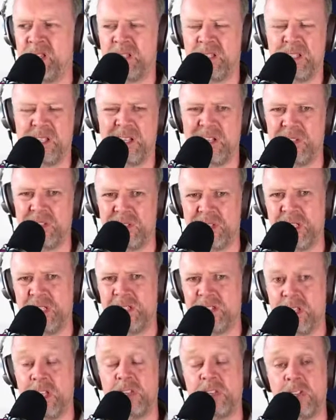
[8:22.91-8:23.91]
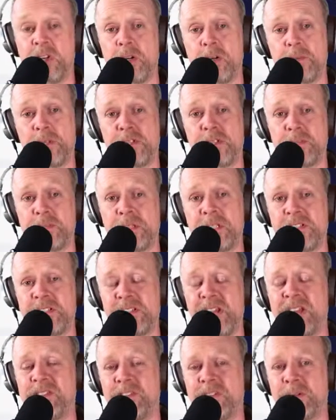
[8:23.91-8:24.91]
It's got to be something
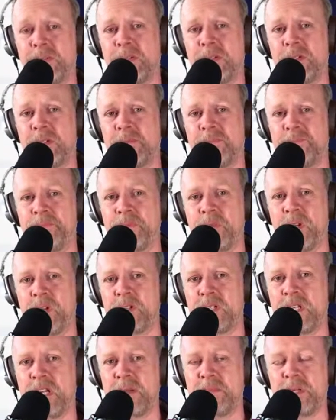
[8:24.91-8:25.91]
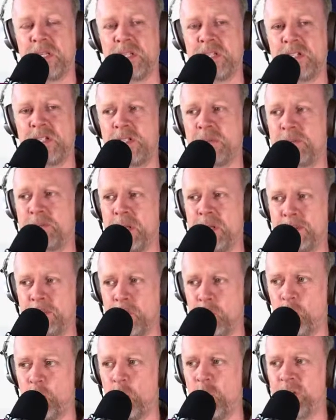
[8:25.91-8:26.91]
sensible. Okay, because
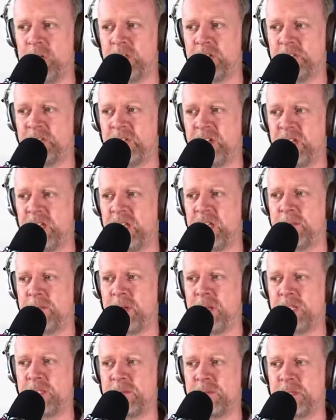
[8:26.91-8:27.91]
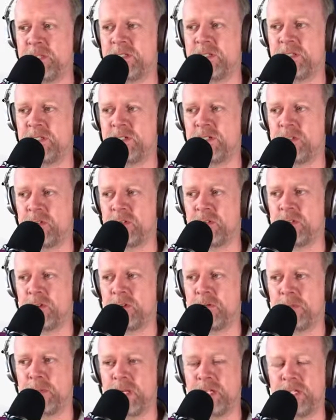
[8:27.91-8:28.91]
people will see
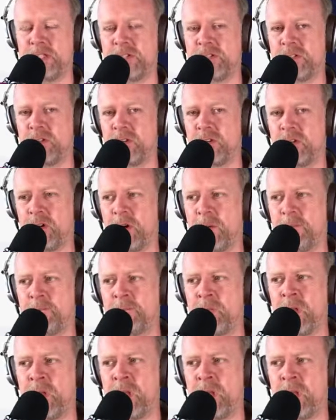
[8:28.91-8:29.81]
bestbusiness.groovepages.com.